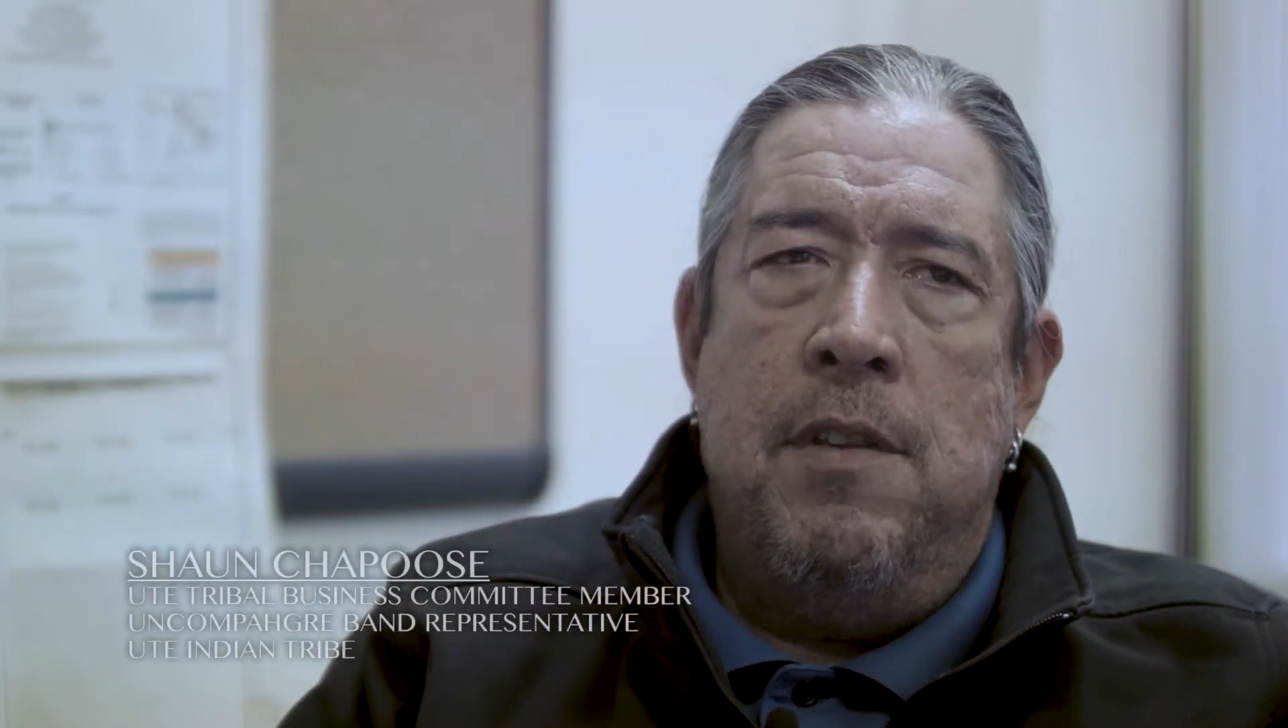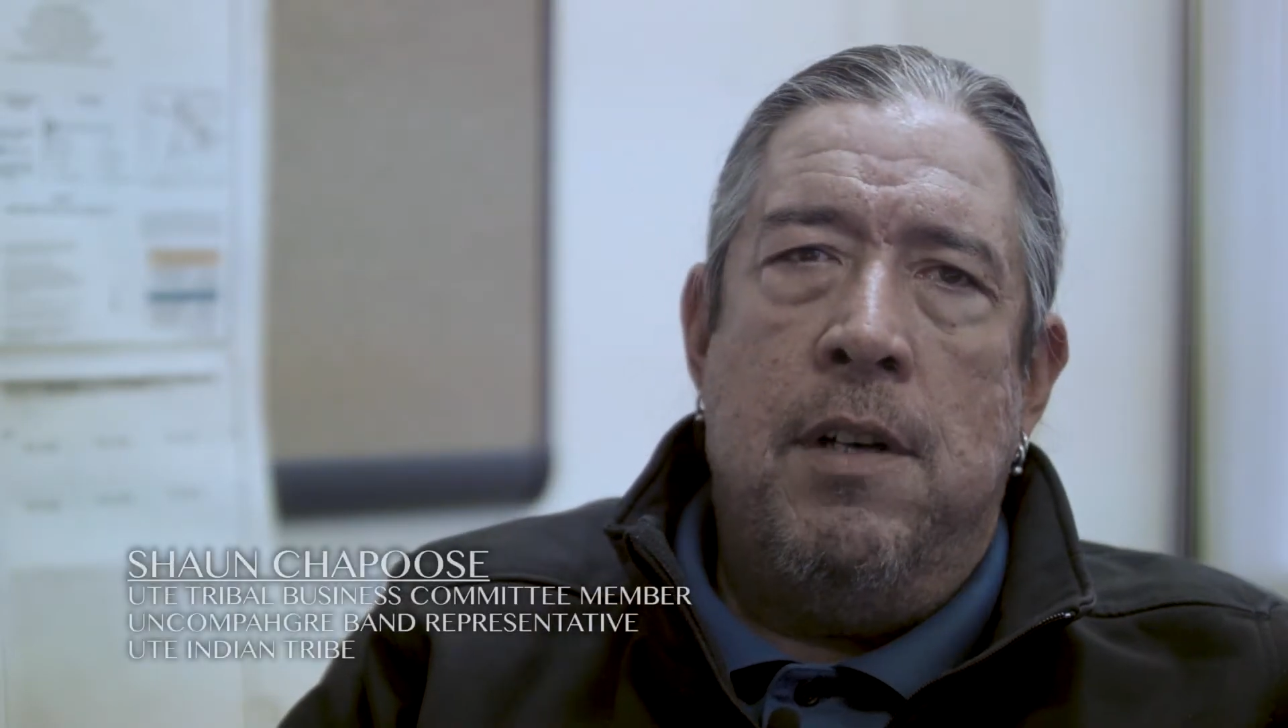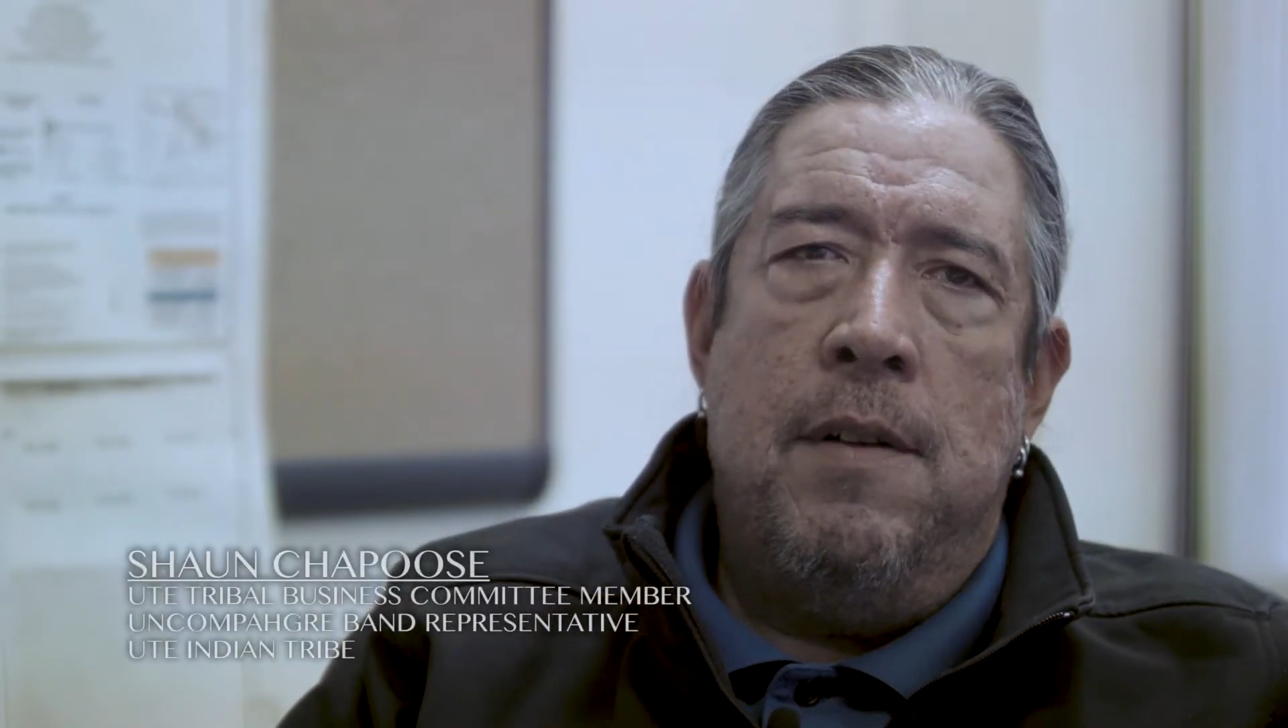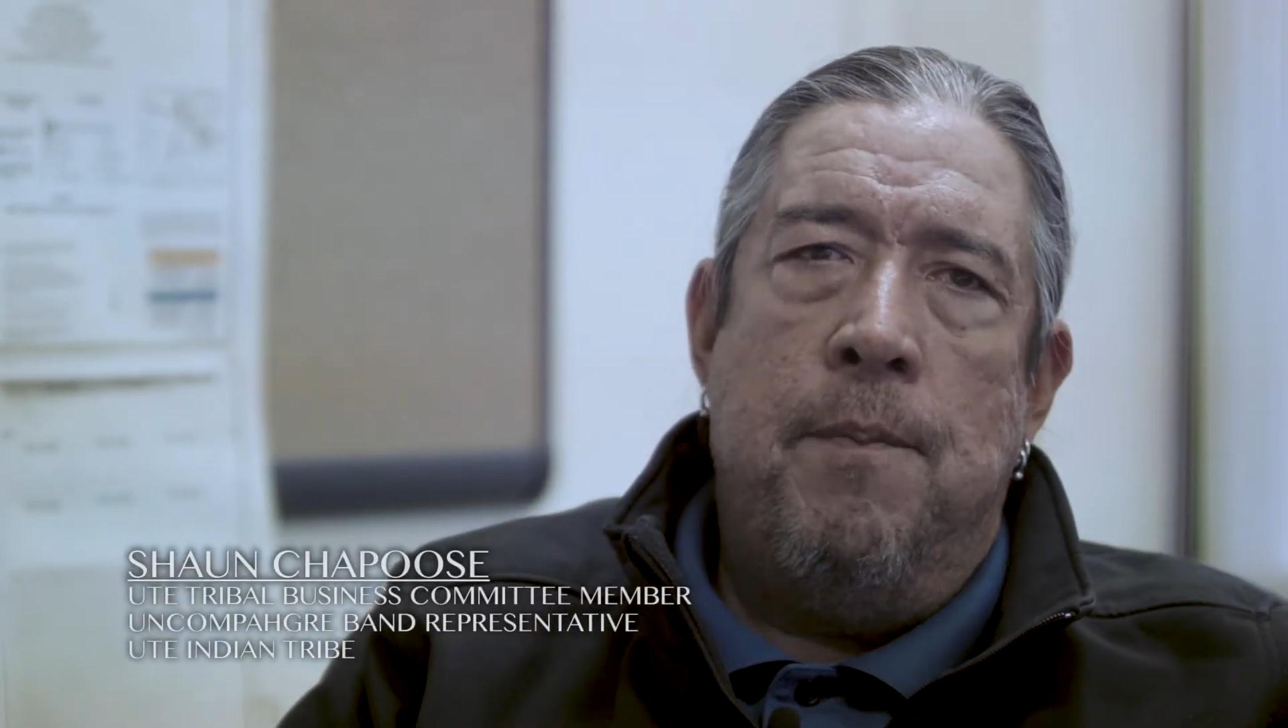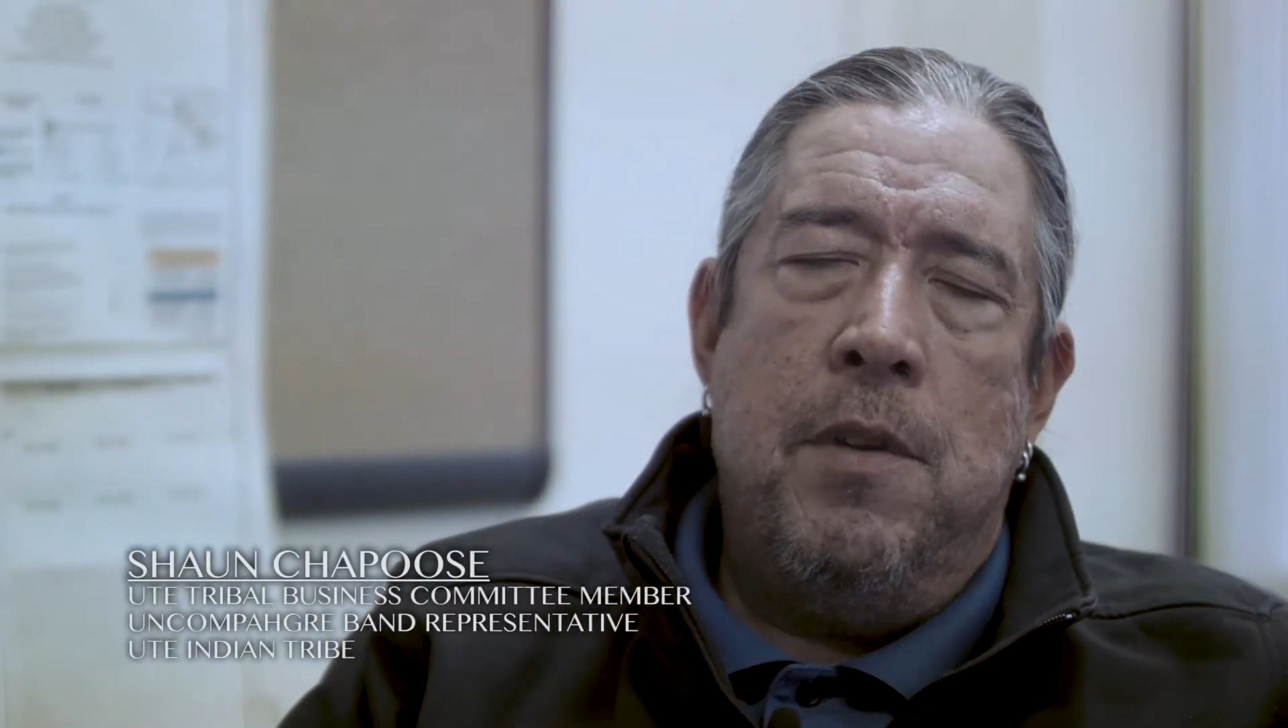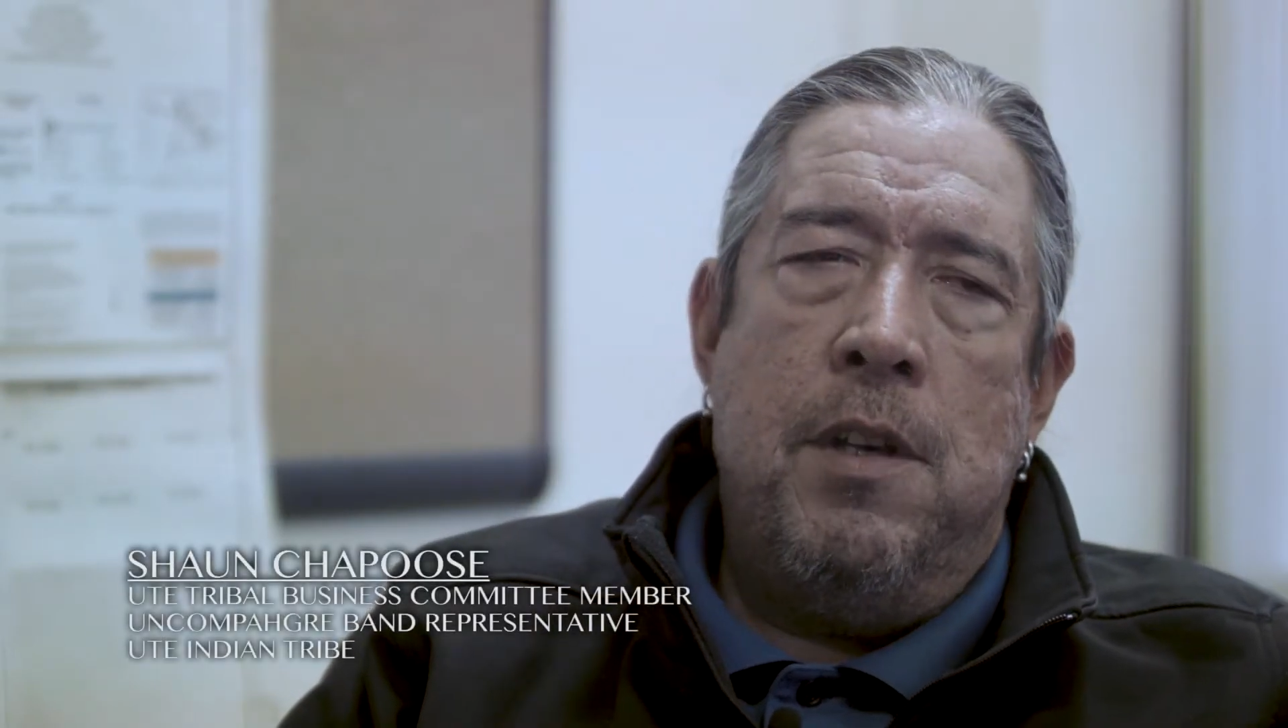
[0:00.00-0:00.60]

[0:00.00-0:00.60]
the